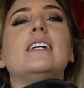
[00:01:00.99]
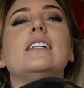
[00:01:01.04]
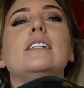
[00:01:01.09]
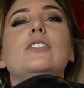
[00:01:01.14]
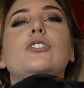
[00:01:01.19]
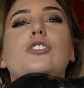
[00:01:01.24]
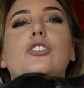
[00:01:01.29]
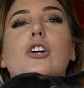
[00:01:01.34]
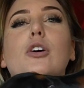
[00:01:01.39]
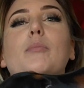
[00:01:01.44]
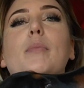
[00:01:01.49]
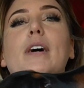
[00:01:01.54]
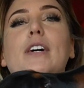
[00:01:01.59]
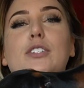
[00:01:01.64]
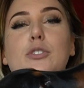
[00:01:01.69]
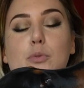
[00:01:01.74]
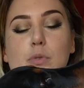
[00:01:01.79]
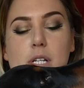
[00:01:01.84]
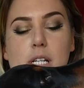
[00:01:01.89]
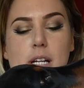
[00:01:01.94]
is Jeremiah
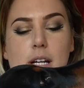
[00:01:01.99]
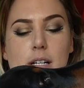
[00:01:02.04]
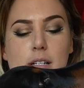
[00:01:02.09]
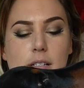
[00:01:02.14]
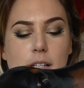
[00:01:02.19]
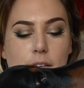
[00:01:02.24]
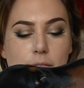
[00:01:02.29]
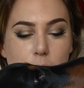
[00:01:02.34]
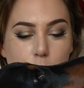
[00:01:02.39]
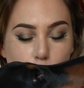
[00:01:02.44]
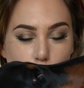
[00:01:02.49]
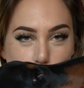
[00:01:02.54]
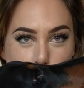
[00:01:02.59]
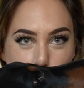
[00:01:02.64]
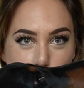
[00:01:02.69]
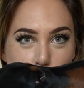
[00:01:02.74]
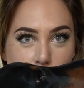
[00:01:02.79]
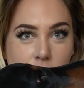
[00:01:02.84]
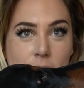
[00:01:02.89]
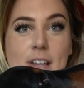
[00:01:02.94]
29:11.
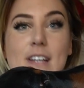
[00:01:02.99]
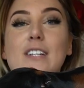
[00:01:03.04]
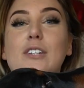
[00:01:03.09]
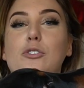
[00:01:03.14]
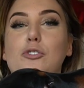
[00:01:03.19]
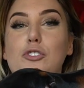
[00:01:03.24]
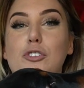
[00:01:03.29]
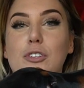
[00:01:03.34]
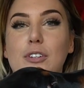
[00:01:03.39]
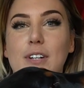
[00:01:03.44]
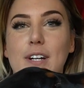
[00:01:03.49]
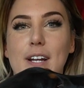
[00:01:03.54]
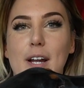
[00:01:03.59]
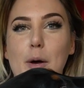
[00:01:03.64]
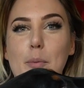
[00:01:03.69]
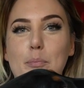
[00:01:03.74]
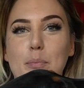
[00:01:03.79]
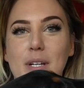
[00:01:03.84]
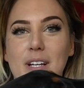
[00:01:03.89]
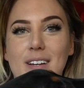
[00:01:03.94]
You should look it
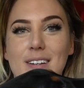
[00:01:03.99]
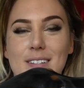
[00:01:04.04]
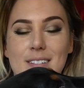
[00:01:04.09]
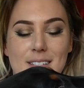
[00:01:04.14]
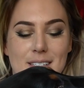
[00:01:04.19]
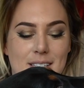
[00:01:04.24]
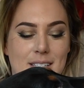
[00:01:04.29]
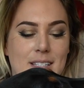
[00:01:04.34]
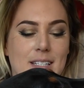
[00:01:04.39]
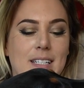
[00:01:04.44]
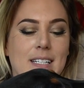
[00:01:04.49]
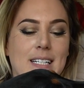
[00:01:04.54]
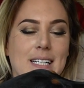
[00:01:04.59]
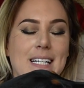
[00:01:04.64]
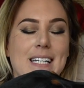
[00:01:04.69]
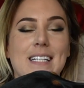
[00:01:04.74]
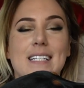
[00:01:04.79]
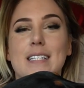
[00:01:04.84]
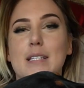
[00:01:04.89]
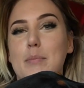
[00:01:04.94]
up because
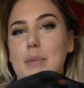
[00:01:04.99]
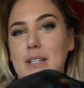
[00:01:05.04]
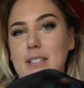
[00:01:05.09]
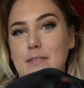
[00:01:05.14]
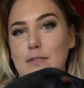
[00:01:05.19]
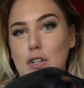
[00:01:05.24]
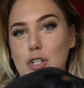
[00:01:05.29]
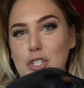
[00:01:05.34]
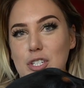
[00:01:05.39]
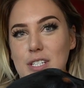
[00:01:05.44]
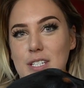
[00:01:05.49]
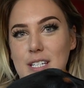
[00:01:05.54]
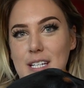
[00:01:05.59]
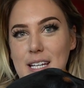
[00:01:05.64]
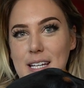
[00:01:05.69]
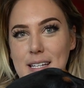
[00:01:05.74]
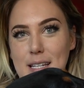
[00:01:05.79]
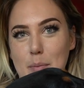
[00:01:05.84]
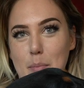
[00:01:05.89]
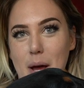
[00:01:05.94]
it's the best verse
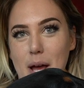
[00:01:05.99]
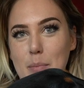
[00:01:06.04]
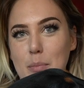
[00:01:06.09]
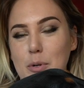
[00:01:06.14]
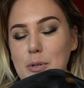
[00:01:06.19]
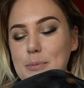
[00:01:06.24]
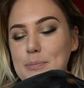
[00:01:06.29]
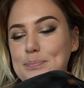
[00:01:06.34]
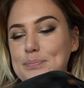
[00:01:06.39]
in the Bible.